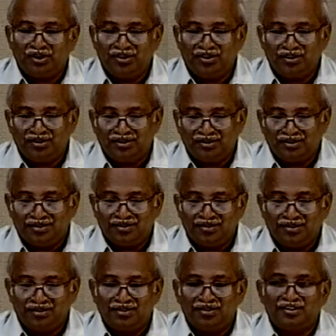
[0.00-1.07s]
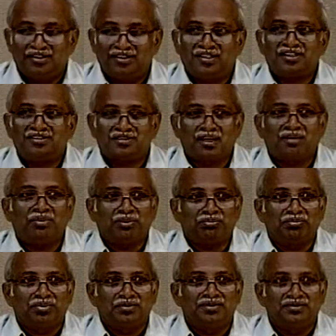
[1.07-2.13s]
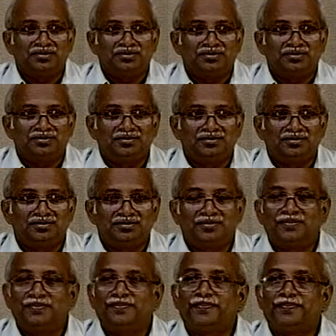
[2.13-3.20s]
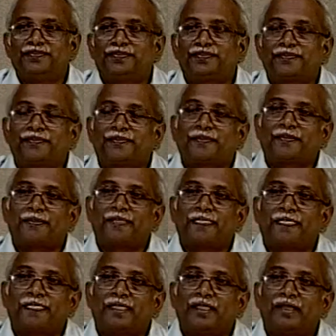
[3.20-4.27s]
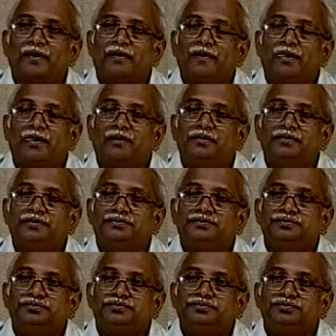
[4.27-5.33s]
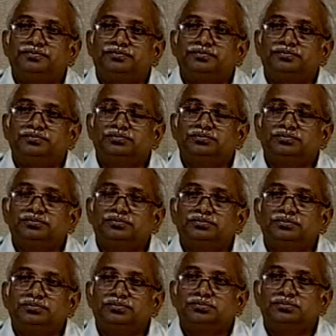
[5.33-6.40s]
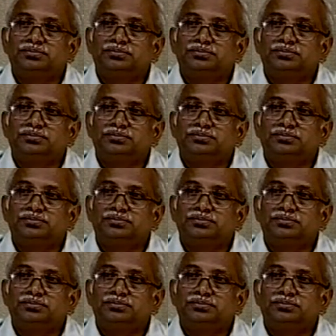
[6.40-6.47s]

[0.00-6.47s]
really. But there is a it has come up. No, but there is a problem of at this stage the coastal shipping is